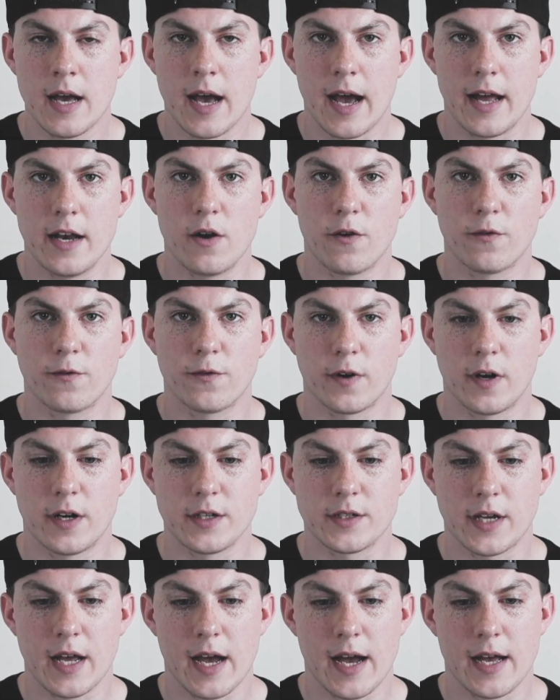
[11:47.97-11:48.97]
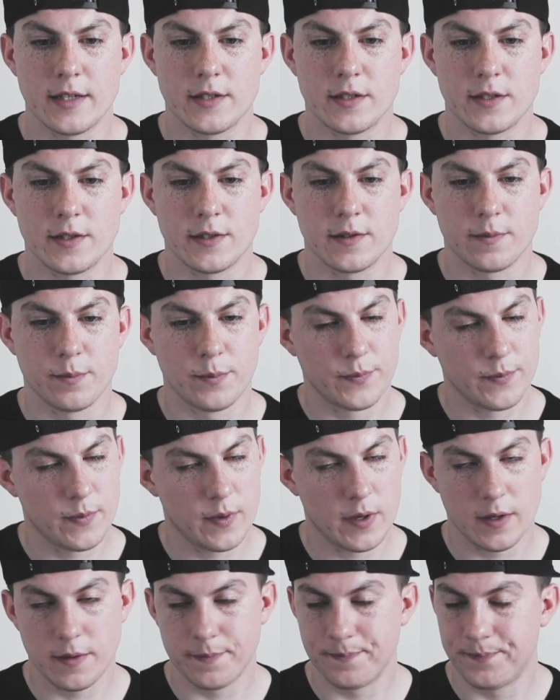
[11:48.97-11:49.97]
I know for us guys,
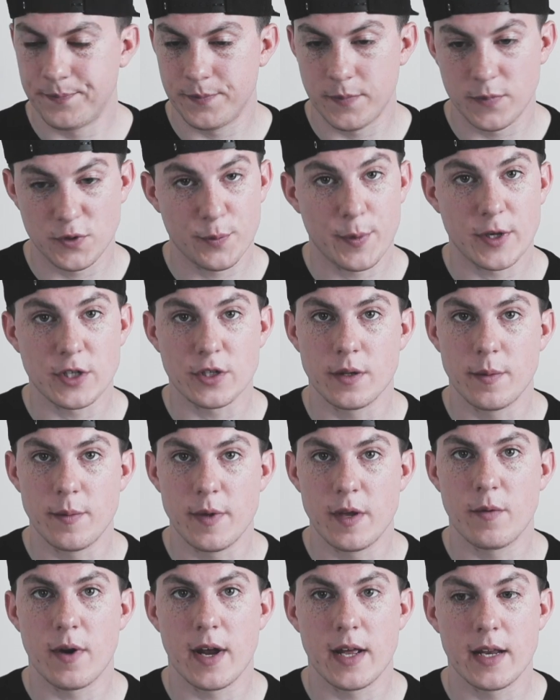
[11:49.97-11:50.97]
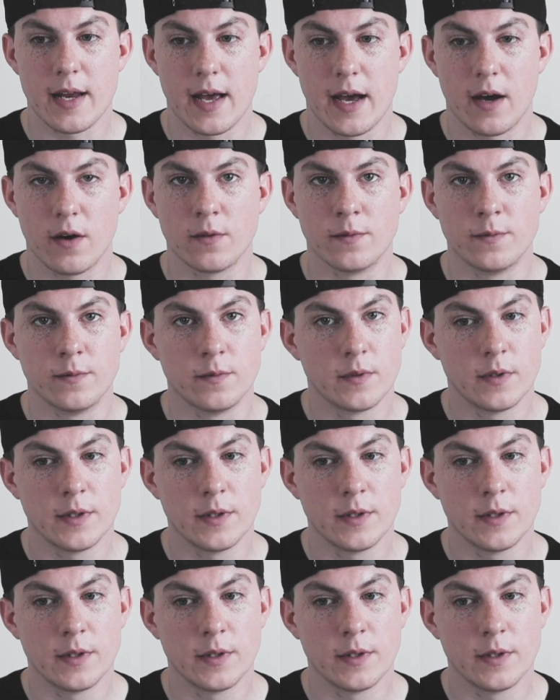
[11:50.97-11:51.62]
especially me right now,